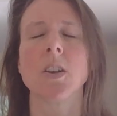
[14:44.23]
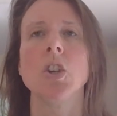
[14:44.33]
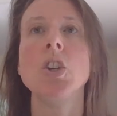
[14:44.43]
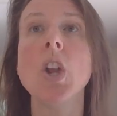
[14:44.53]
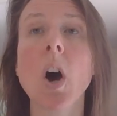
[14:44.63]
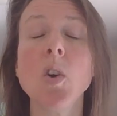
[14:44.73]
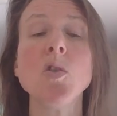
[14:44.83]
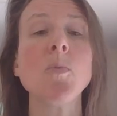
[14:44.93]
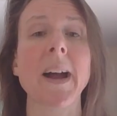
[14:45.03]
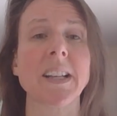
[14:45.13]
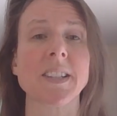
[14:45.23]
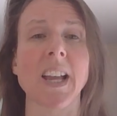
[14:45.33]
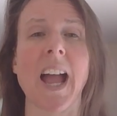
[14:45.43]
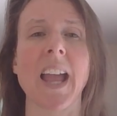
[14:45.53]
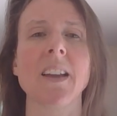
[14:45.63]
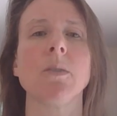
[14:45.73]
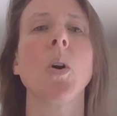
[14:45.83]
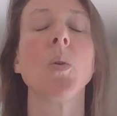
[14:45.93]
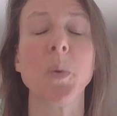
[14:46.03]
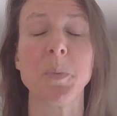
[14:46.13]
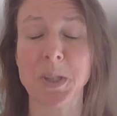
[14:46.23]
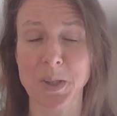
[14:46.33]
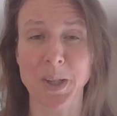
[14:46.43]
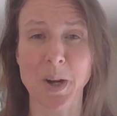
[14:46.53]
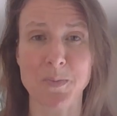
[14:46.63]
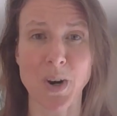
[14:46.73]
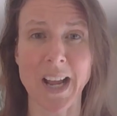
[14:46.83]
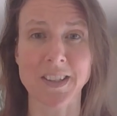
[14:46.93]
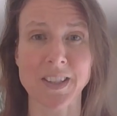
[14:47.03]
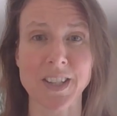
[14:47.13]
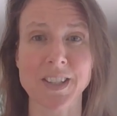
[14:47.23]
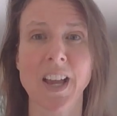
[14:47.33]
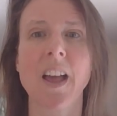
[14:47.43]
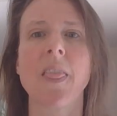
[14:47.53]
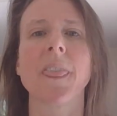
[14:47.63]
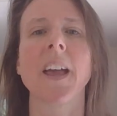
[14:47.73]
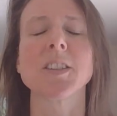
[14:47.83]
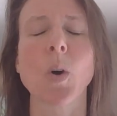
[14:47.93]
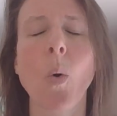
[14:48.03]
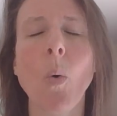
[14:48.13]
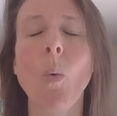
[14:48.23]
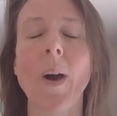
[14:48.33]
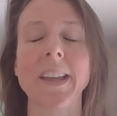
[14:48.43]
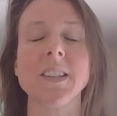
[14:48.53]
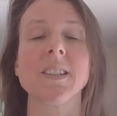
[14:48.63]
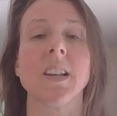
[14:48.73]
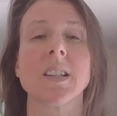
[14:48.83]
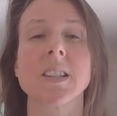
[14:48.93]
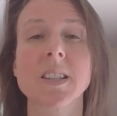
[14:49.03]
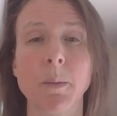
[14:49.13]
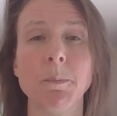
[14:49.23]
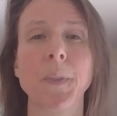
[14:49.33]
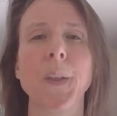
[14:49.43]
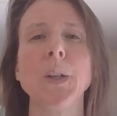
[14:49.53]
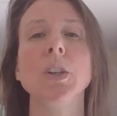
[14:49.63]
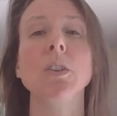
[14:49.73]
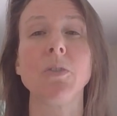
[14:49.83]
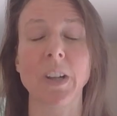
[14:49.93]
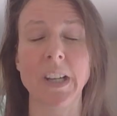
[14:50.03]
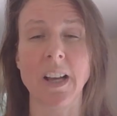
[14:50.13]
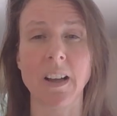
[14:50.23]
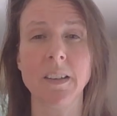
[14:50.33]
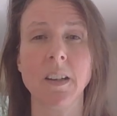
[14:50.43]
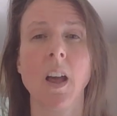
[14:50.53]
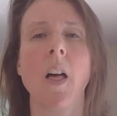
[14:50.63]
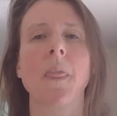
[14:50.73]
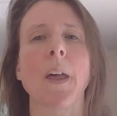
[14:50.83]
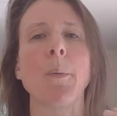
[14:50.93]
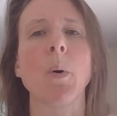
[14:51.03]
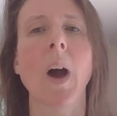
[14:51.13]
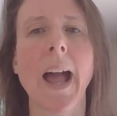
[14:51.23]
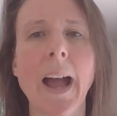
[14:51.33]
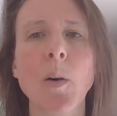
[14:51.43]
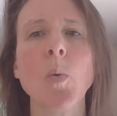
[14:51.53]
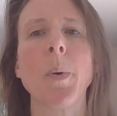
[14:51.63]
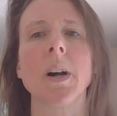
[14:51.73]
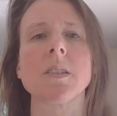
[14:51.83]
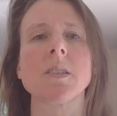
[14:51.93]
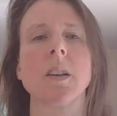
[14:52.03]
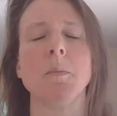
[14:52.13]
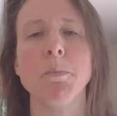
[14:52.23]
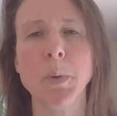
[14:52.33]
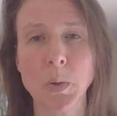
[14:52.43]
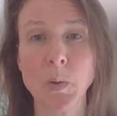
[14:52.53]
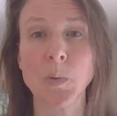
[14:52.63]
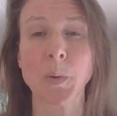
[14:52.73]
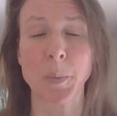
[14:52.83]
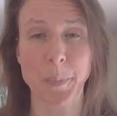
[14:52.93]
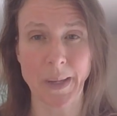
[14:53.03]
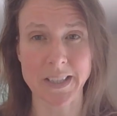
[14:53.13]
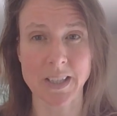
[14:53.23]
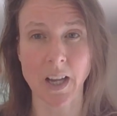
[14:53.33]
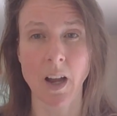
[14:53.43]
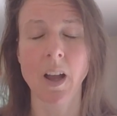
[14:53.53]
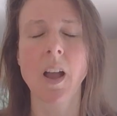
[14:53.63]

No matter how long we've been doing our practice, there is always something new to learn that will help us move better,